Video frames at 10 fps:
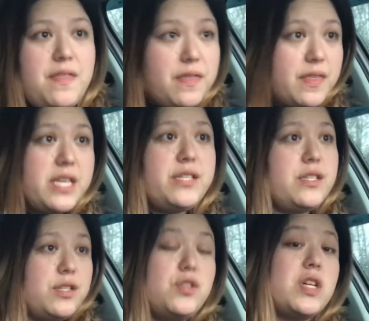this
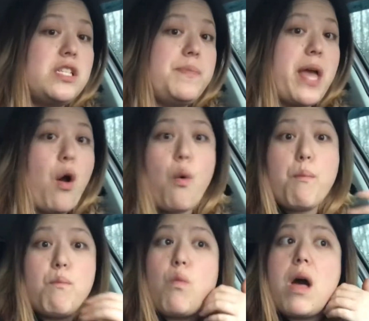stressed me out.
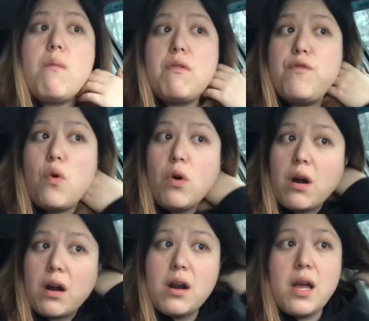Well
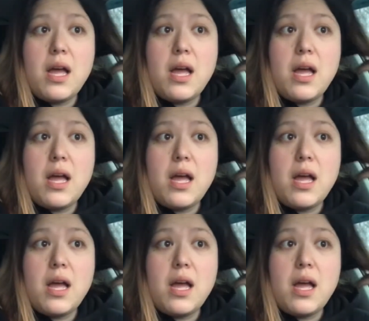before